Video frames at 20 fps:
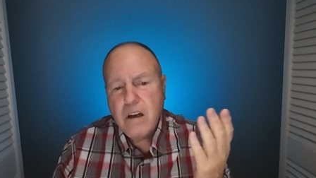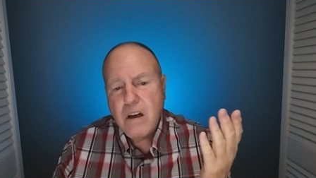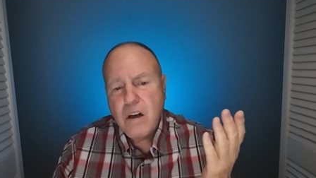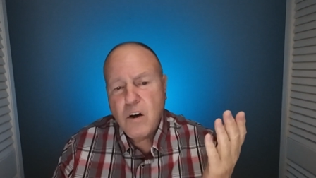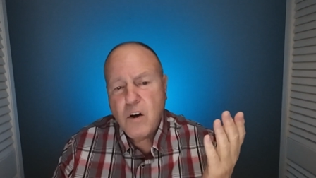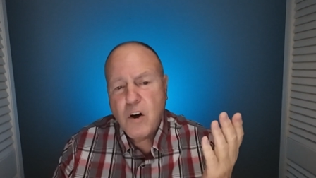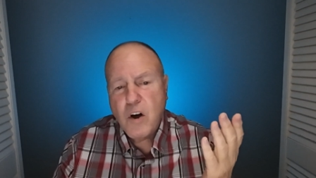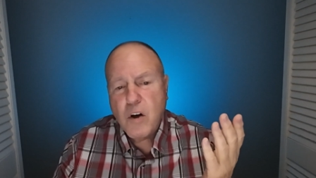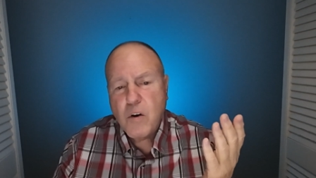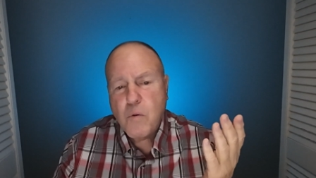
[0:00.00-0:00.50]

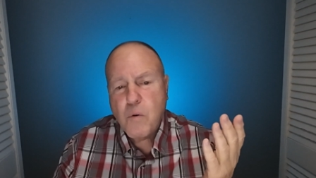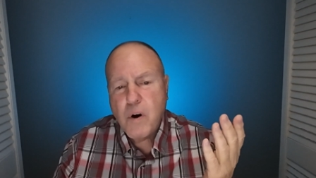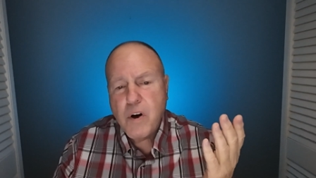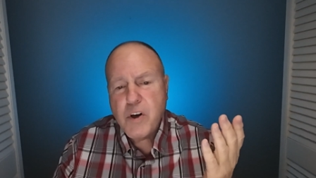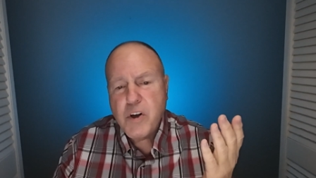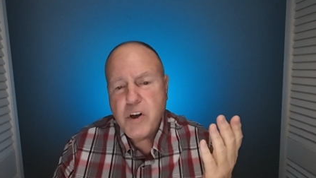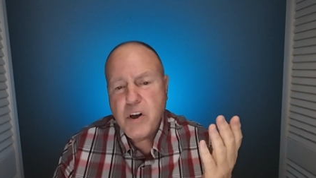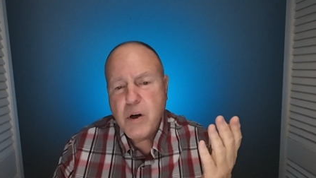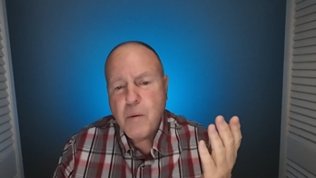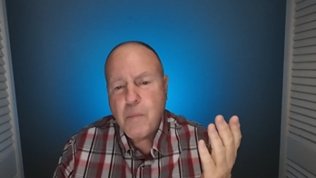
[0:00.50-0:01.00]
A good
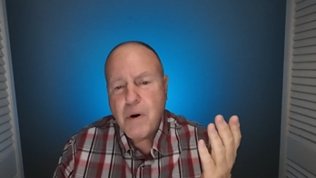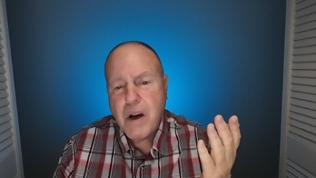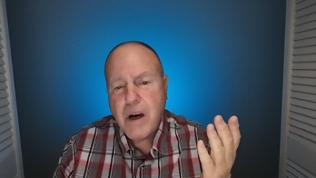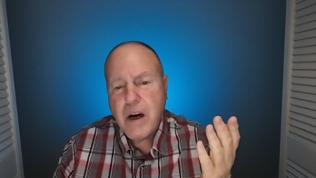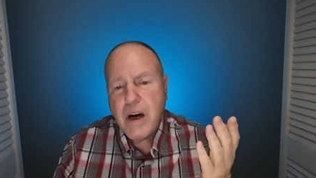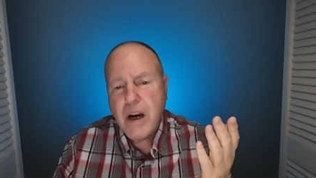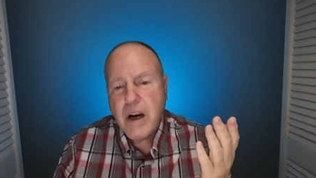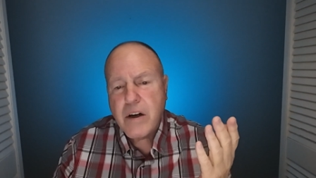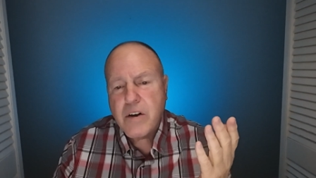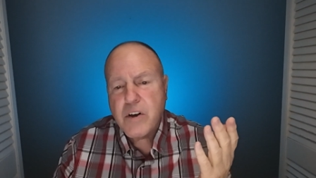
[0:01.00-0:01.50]
question you might
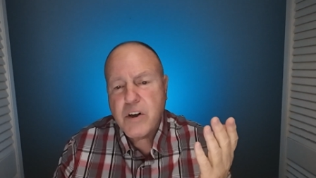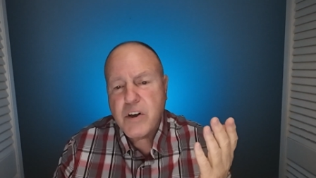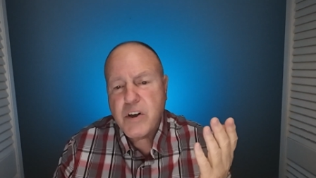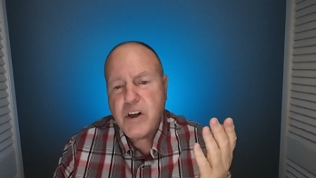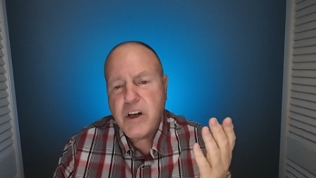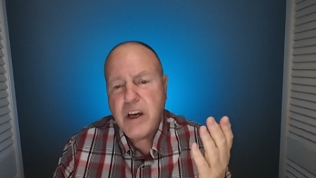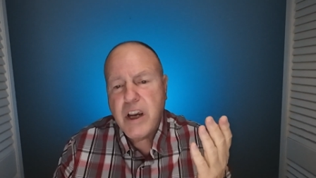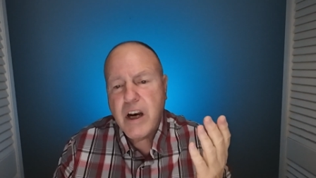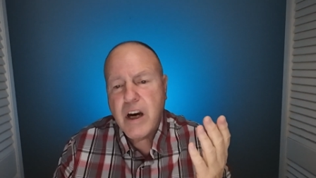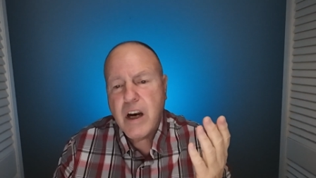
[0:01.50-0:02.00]
ask is,
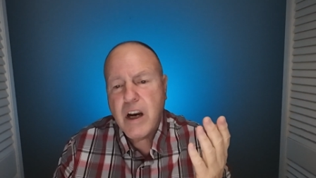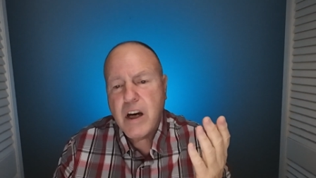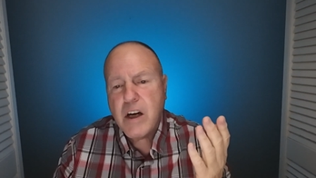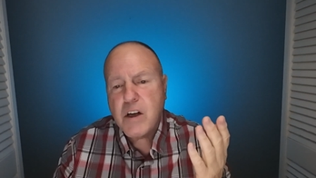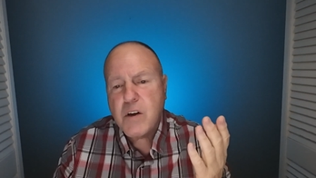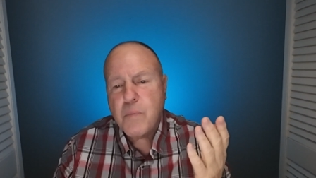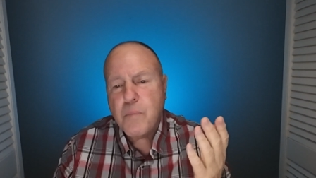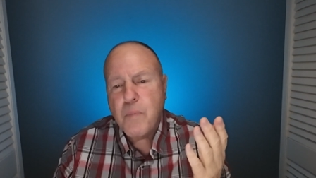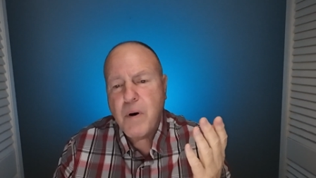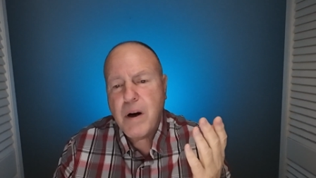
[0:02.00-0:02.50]
can I
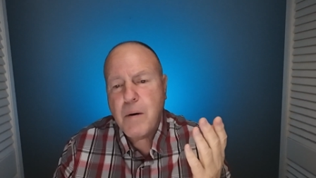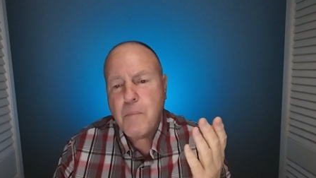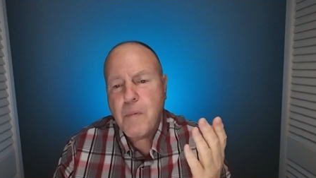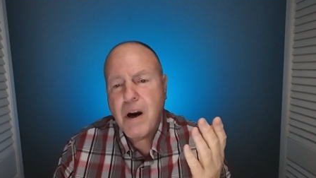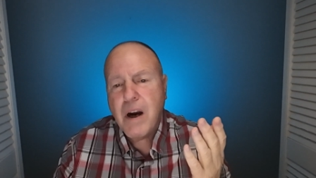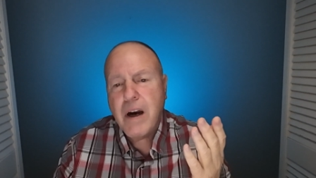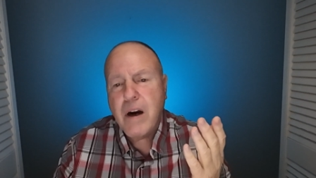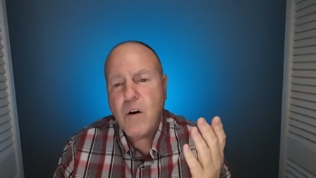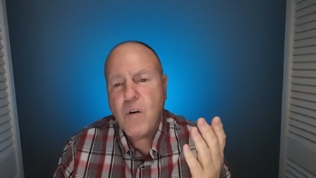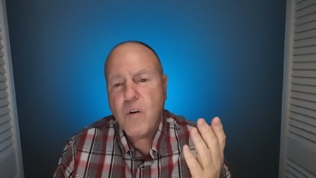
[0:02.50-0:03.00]
expect
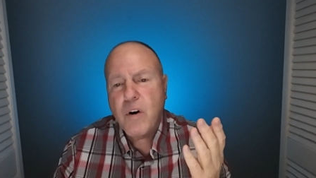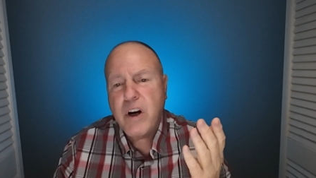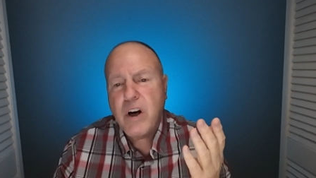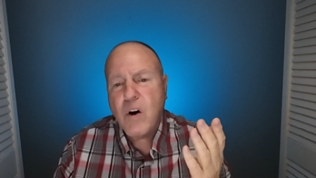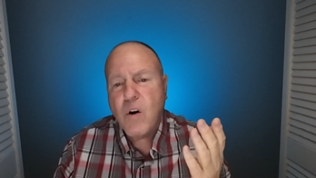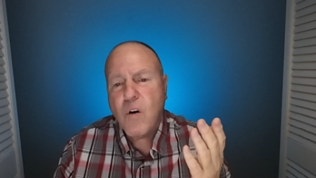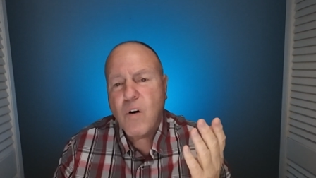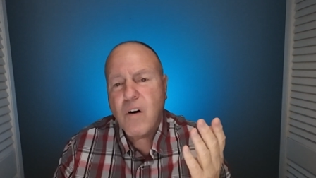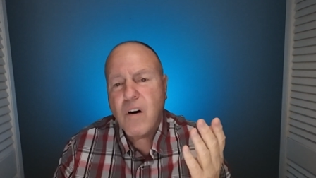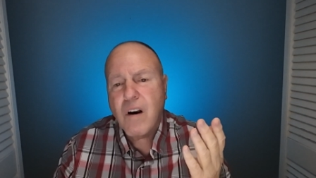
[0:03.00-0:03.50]
my
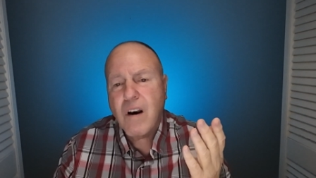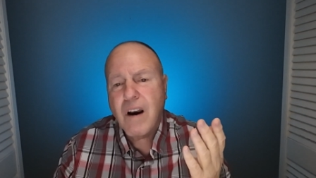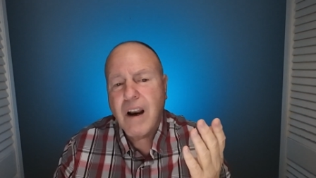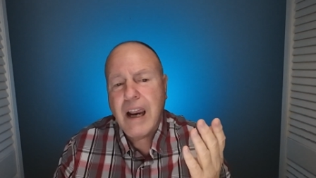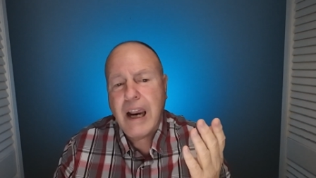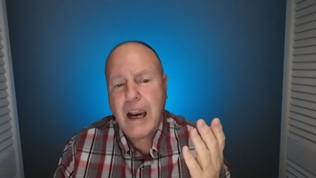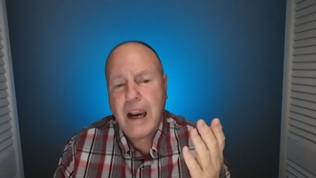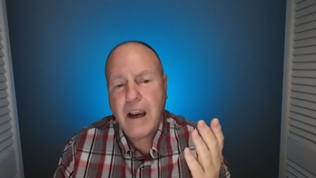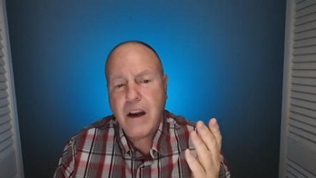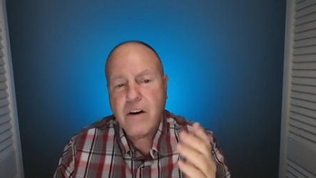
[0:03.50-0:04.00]
LDR to
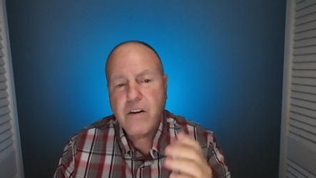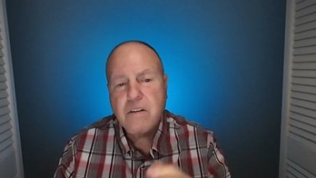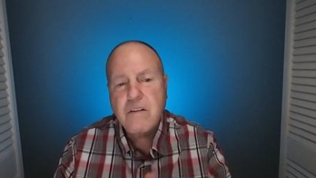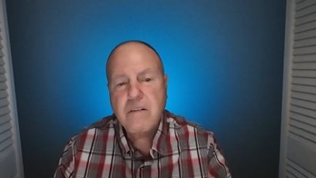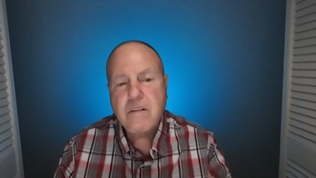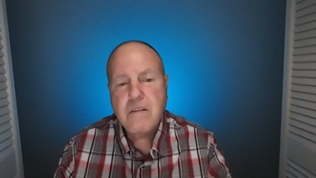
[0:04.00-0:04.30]
last?